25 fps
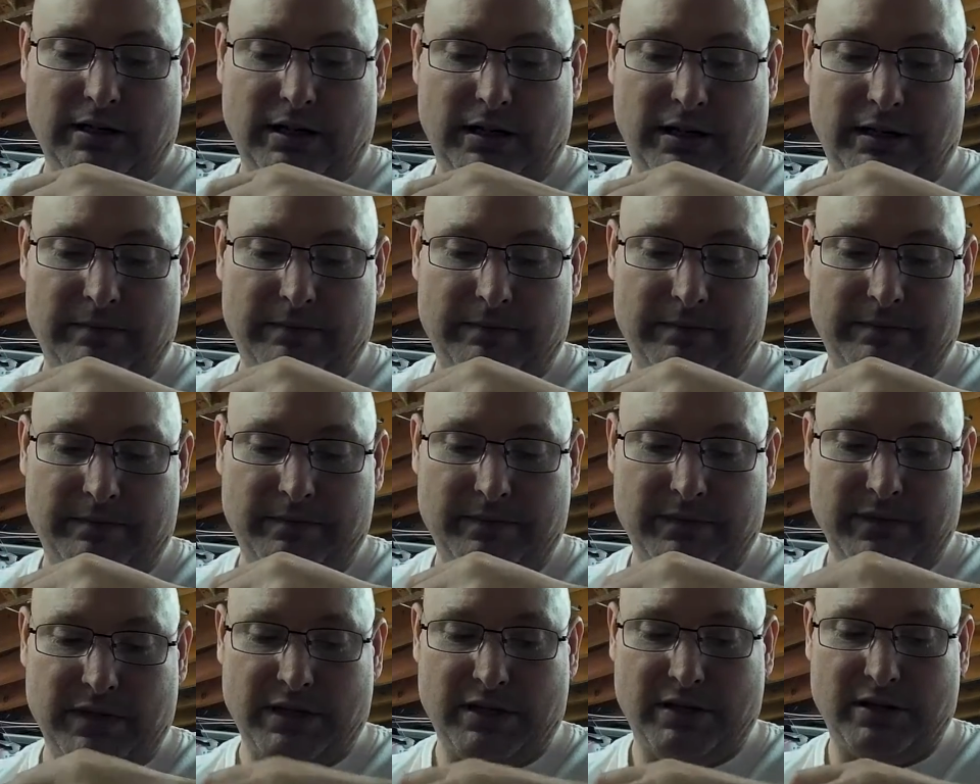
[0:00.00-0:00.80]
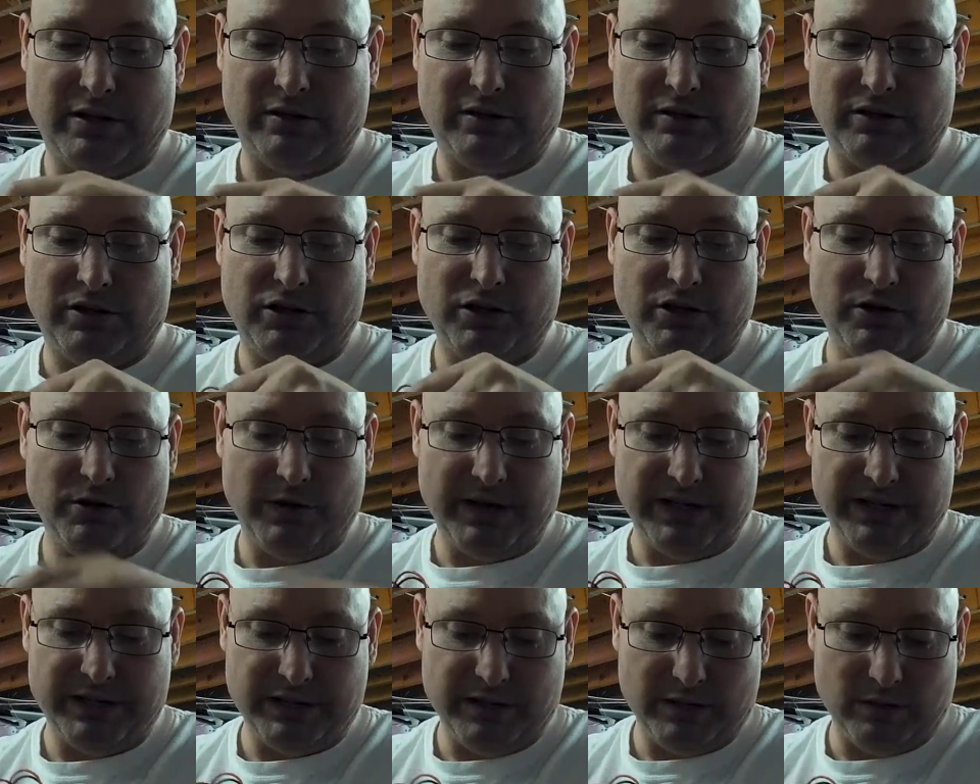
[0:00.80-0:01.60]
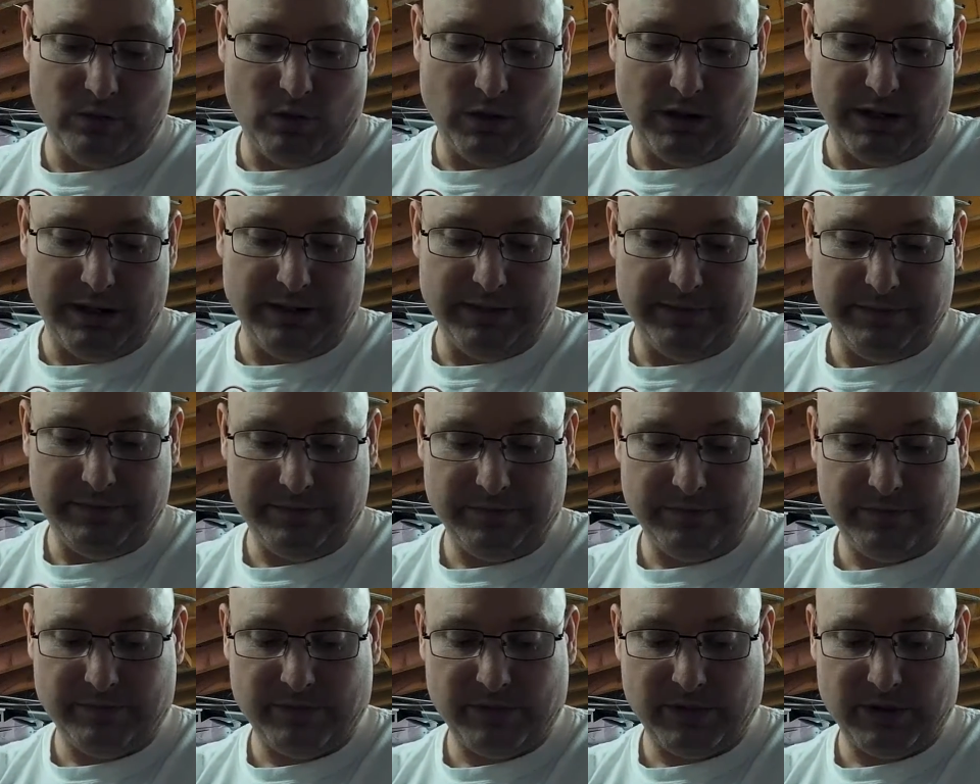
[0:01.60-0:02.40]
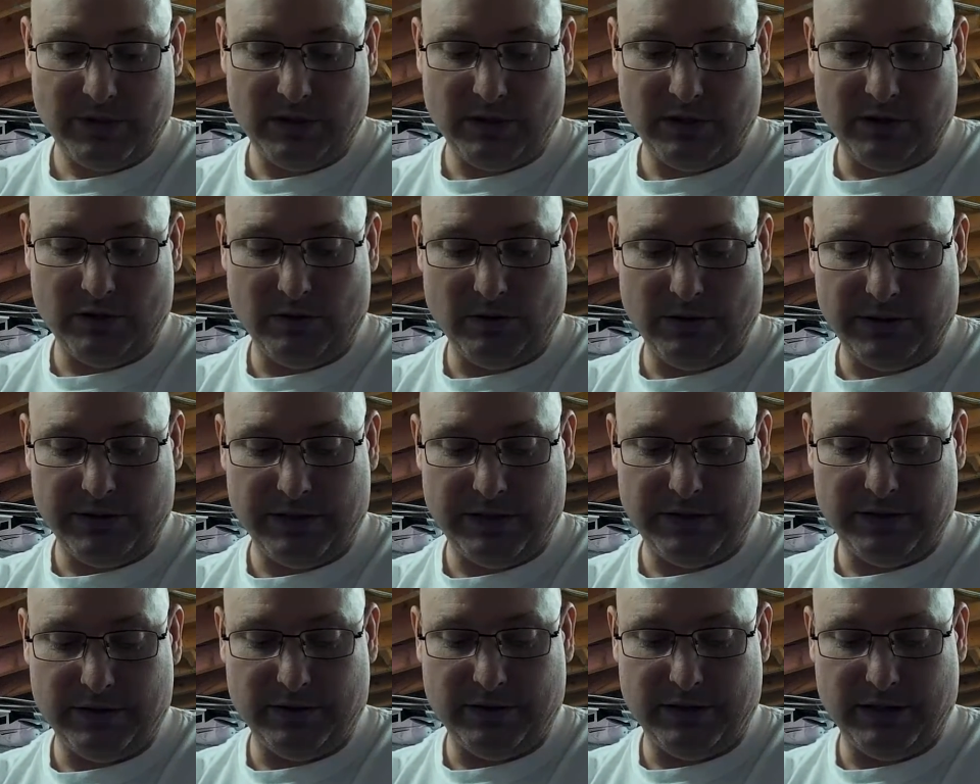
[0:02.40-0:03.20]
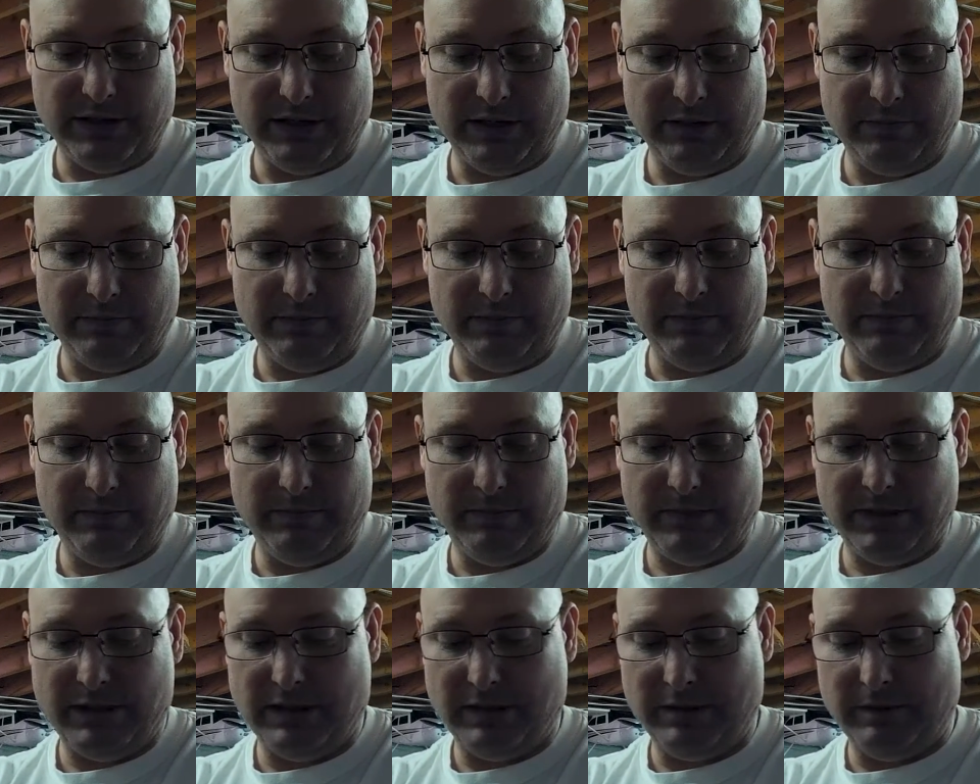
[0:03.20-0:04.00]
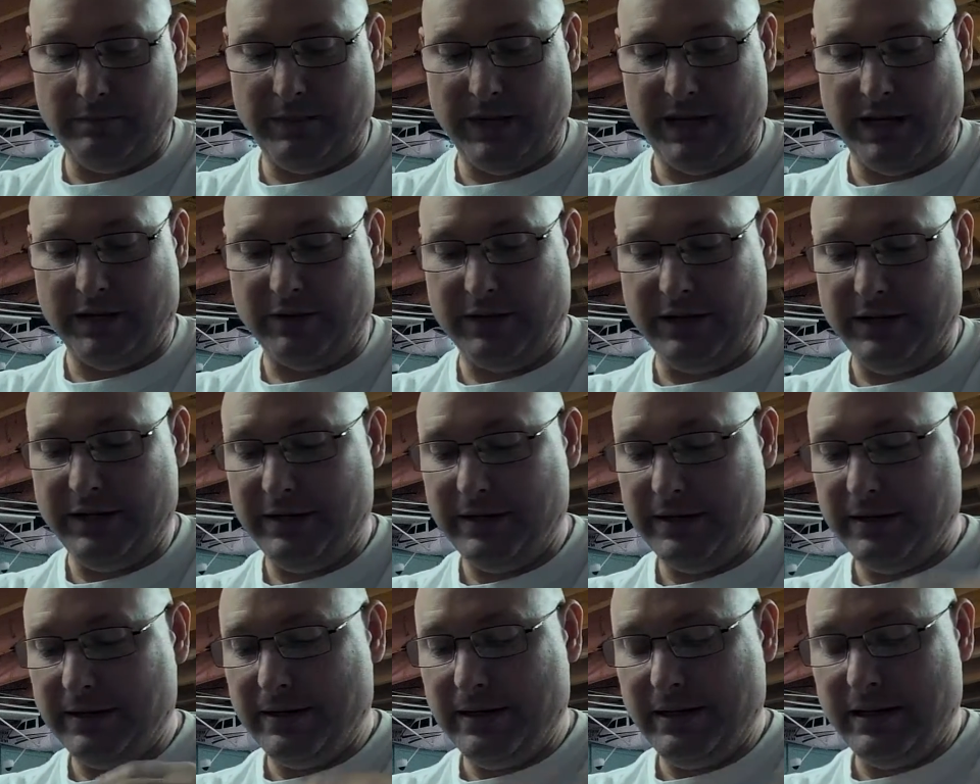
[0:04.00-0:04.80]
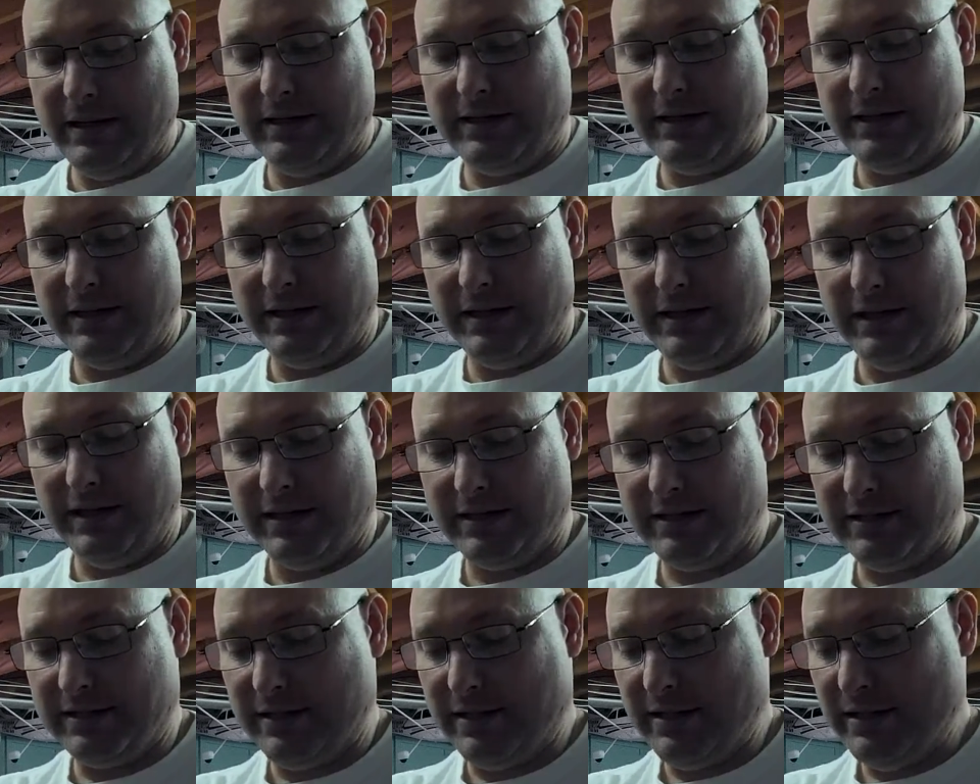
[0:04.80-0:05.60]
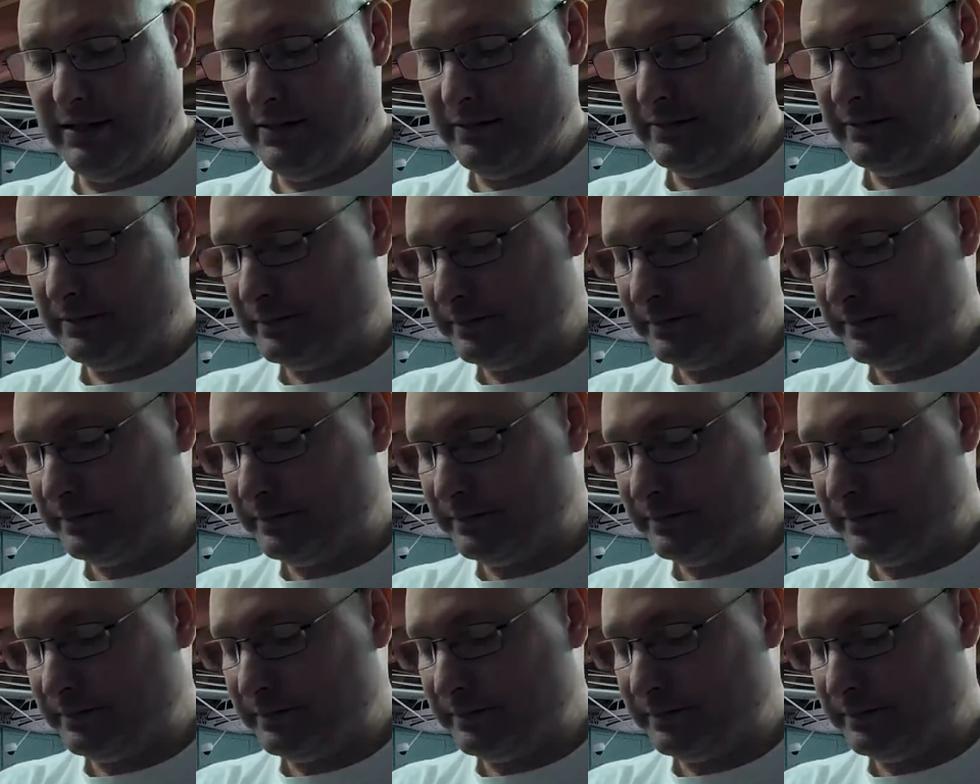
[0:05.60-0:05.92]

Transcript: Um, two into one to go into the, the battery, into the E S C.